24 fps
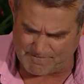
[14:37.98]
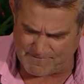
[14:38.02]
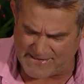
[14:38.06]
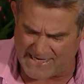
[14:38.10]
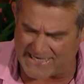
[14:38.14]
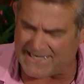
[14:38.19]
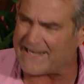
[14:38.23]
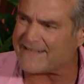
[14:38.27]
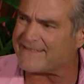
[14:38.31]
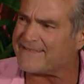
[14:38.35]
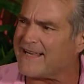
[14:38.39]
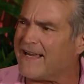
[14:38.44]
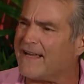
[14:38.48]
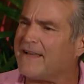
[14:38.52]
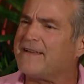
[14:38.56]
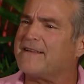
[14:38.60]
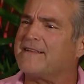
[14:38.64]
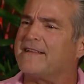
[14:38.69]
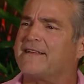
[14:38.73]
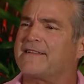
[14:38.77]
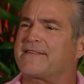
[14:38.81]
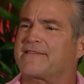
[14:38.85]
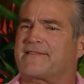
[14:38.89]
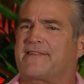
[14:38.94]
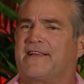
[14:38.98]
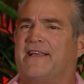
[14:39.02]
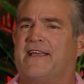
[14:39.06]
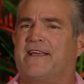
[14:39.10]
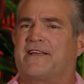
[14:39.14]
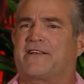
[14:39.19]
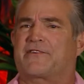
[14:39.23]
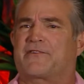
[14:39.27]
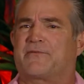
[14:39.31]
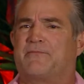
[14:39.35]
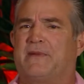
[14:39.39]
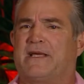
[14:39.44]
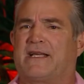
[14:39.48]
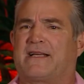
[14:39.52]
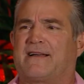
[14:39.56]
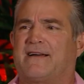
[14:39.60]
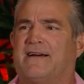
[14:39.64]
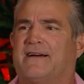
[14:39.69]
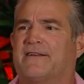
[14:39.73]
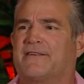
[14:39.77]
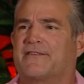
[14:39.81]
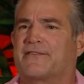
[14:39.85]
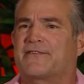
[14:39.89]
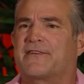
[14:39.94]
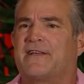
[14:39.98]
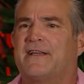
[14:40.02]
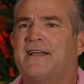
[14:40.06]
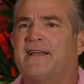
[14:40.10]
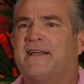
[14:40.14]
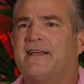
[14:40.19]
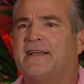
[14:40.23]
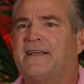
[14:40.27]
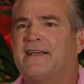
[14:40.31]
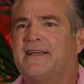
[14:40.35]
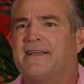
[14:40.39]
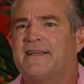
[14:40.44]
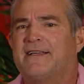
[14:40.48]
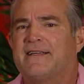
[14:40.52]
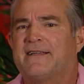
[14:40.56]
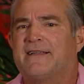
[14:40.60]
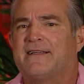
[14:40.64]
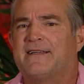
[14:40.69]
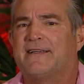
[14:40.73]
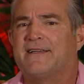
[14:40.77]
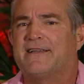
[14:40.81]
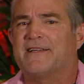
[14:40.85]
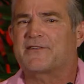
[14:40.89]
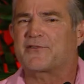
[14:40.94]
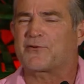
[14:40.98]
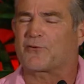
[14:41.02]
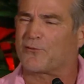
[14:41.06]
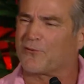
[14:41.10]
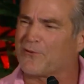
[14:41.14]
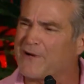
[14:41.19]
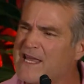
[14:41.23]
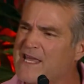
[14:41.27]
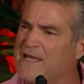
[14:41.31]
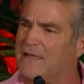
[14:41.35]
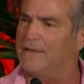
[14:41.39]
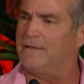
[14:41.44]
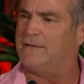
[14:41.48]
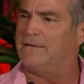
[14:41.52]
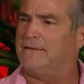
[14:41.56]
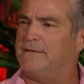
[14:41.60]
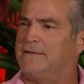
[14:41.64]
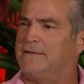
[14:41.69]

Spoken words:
And I tell you these things because it's real.